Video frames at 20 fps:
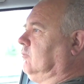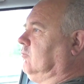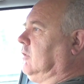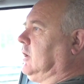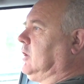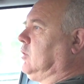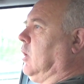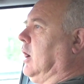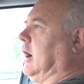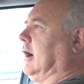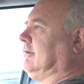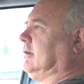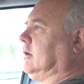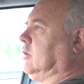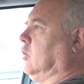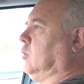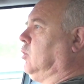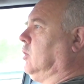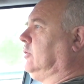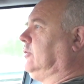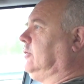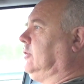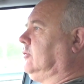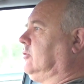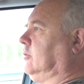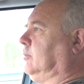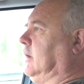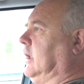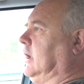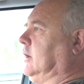requiring or wanting
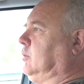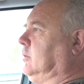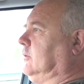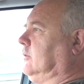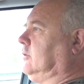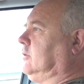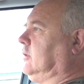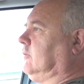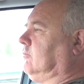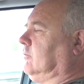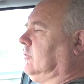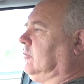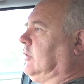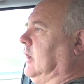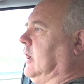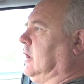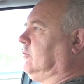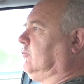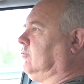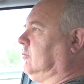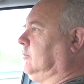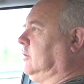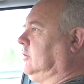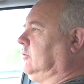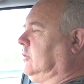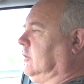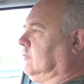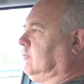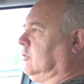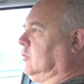to play with the different sounds from
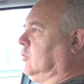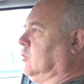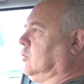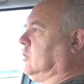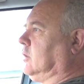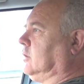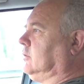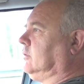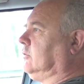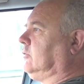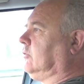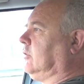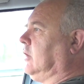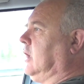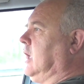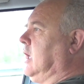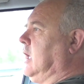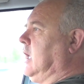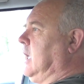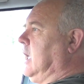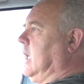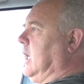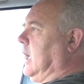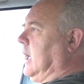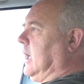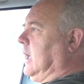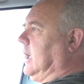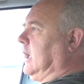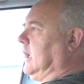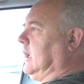these different organs,
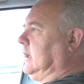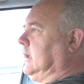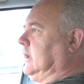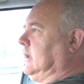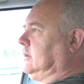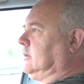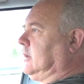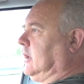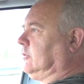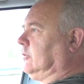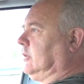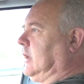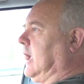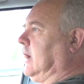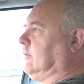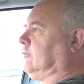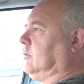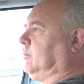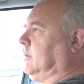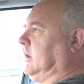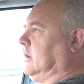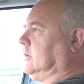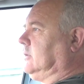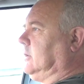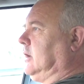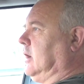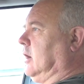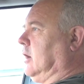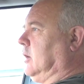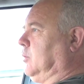it doesn't have to be a
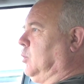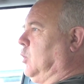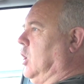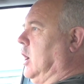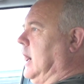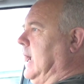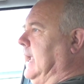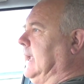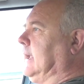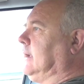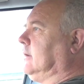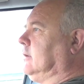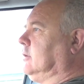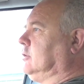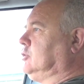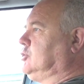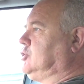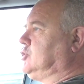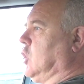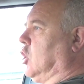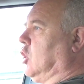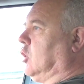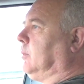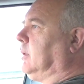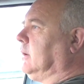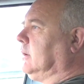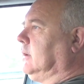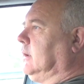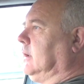DIY job.